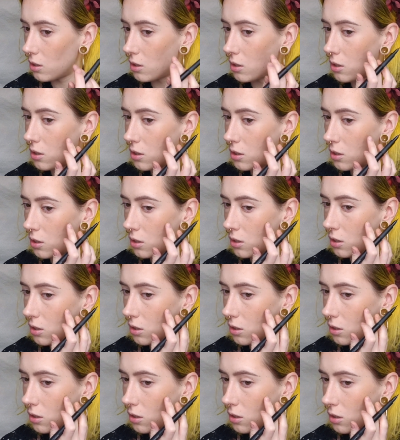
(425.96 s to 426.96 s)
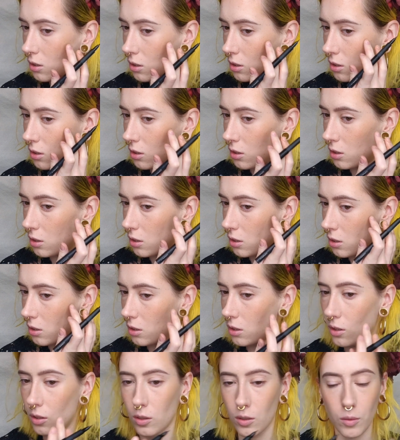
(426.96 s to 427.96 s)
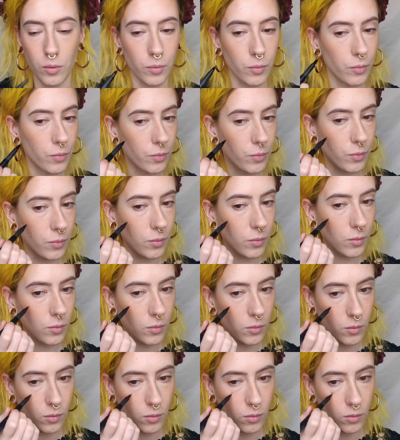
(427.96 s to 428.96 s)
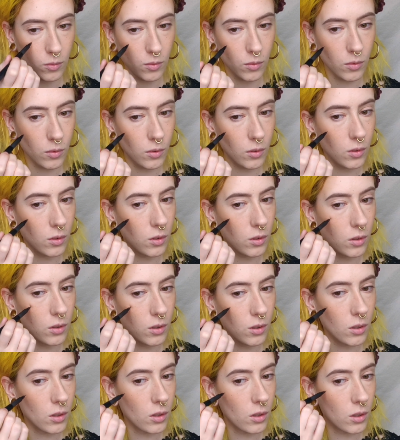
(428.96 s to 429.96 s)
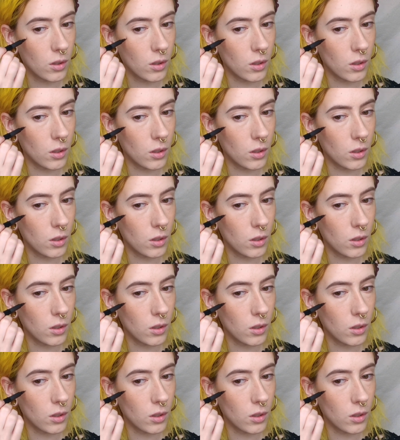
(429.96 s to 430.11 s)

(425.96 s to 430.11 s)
[no speech]